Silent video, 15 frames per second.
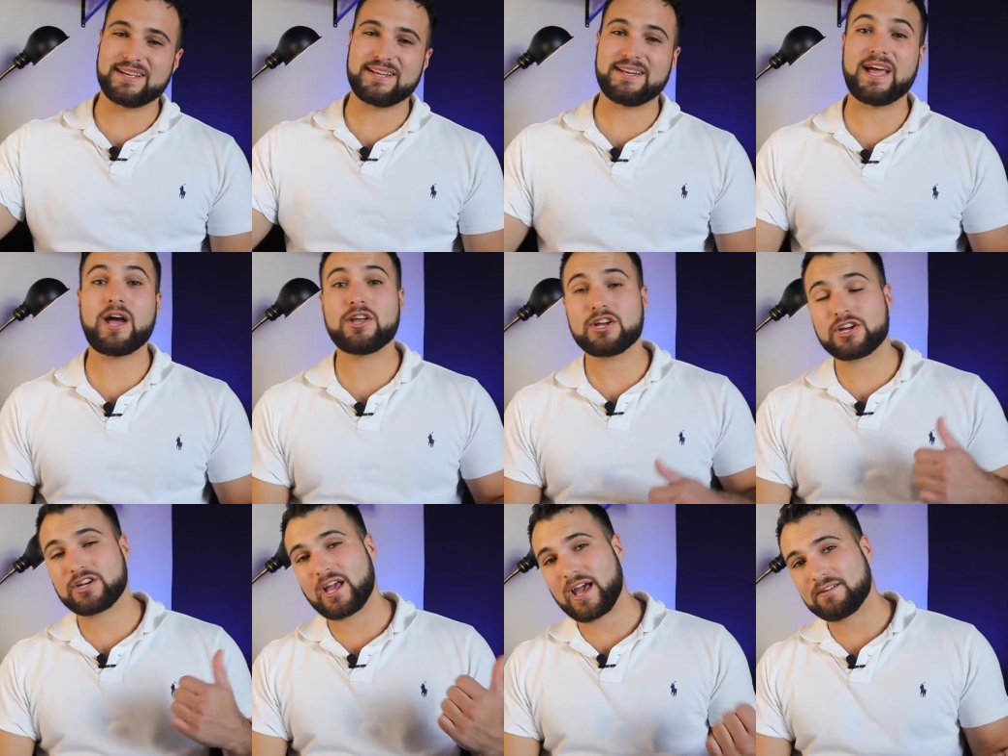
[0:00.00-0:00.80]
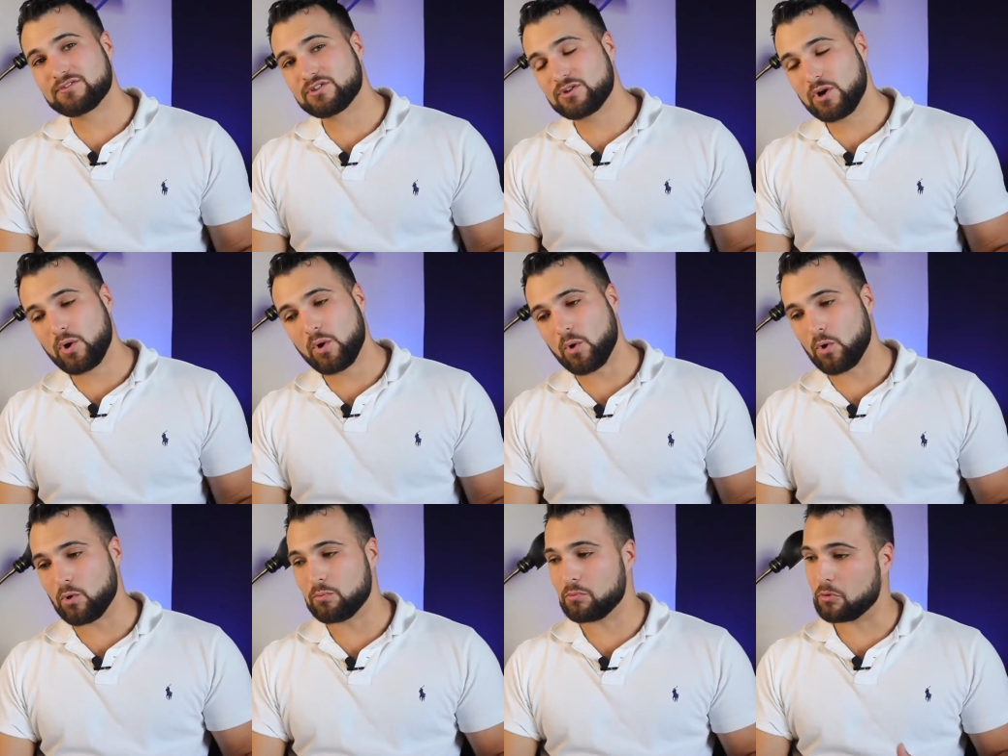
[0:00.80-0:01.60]
Now you're going to have to go
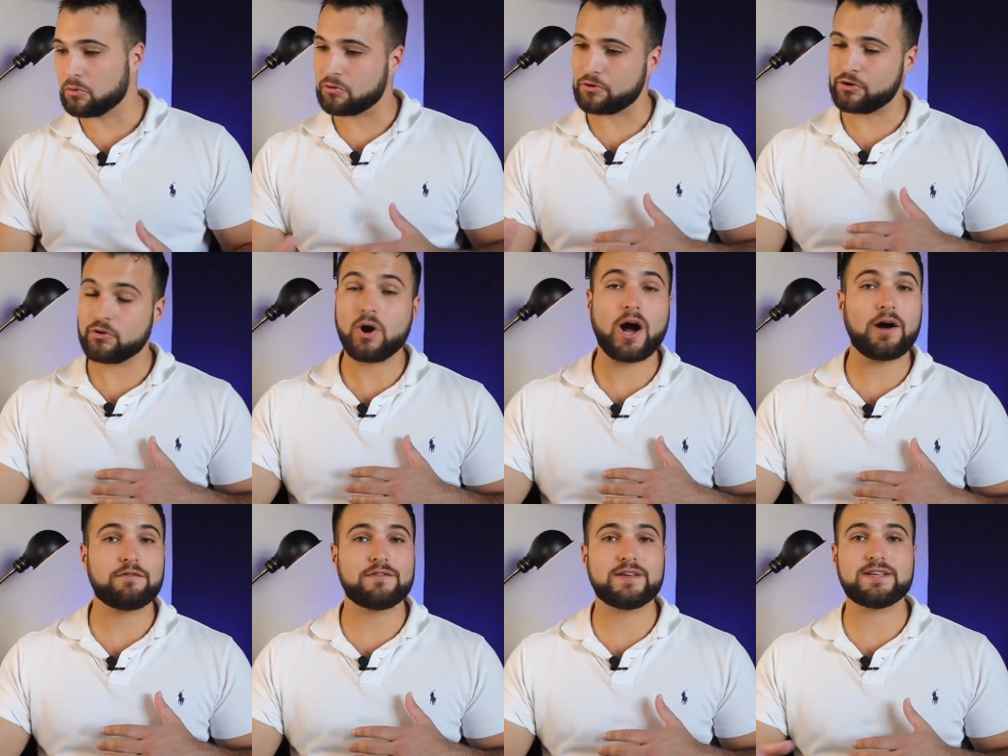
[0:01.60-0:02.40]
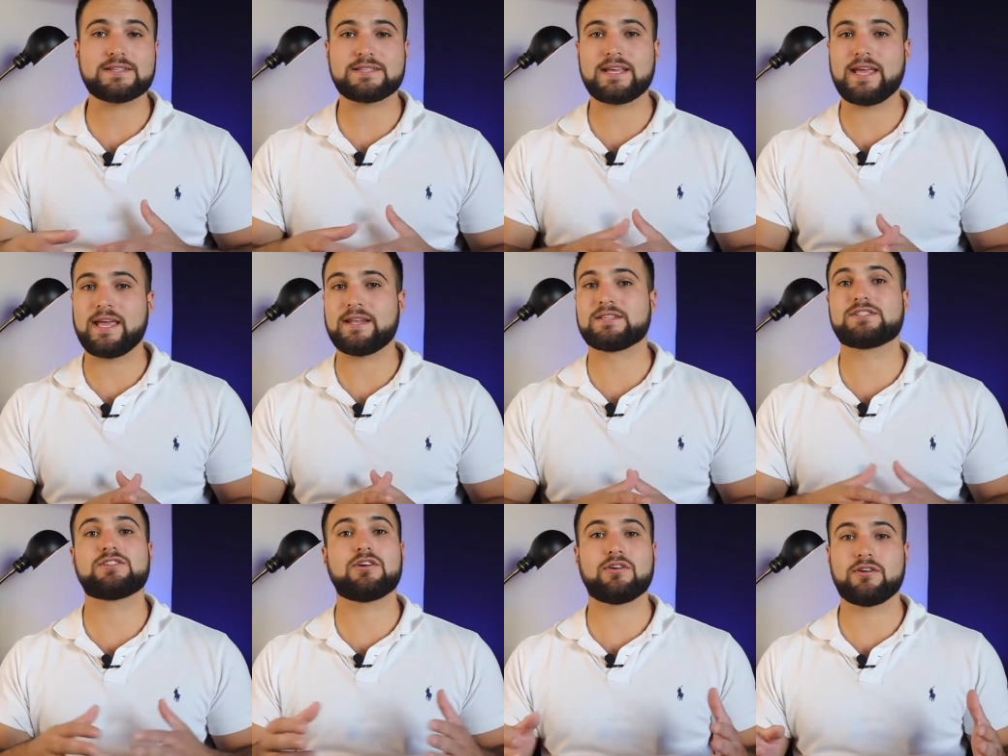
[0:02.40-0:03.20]
home or your office and
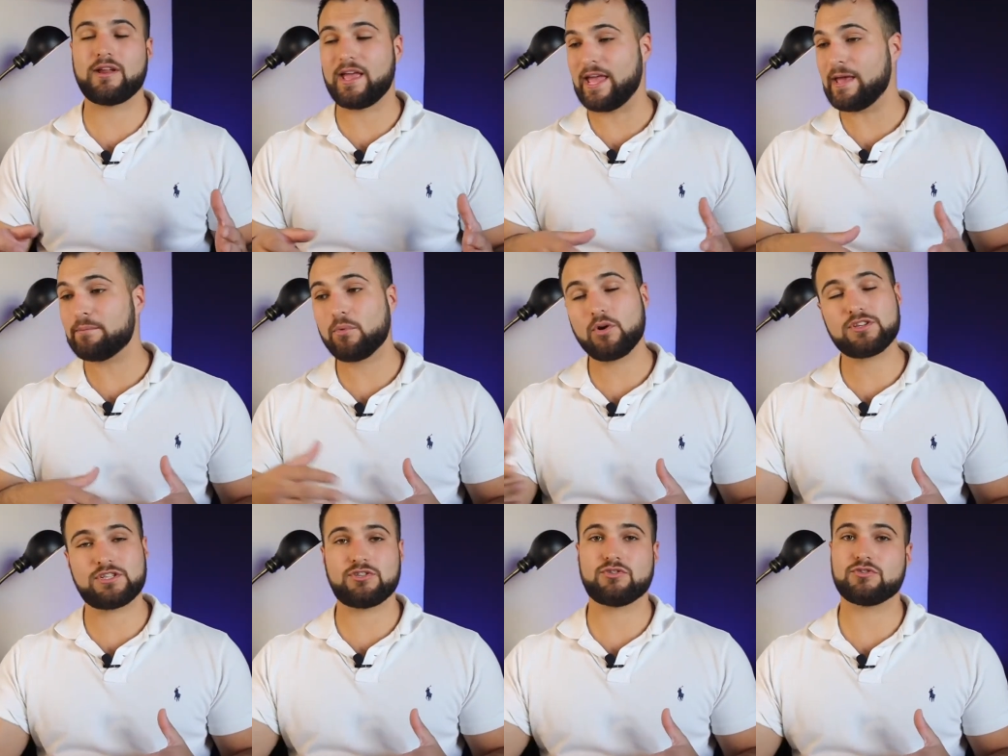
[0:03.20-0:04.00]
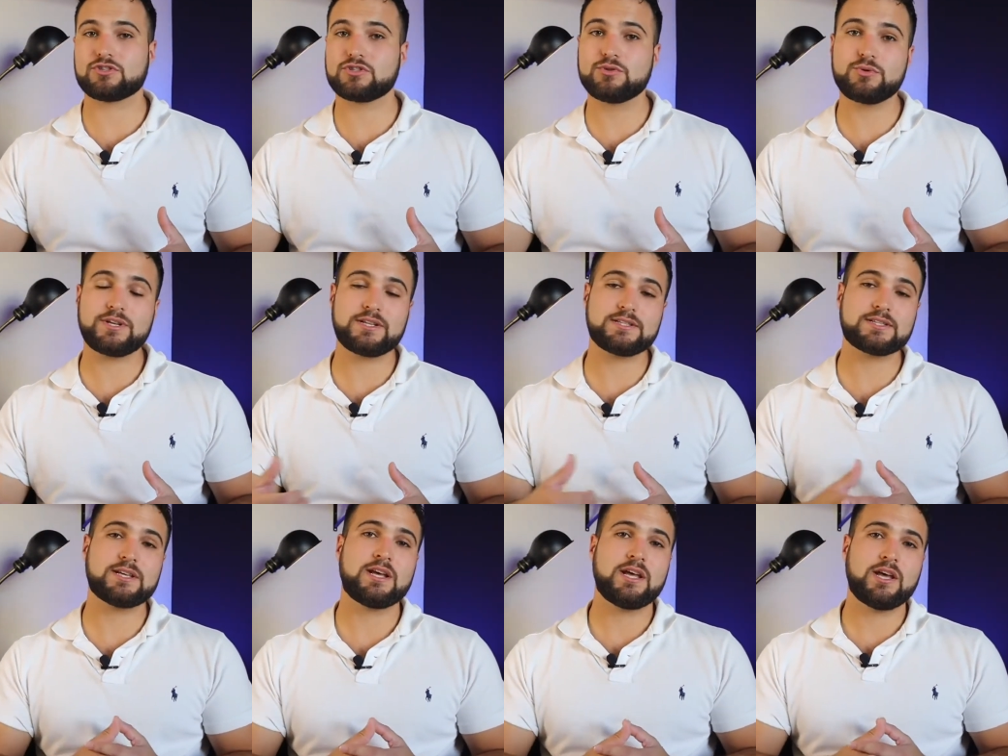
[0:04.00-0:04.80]
start invoicing your students.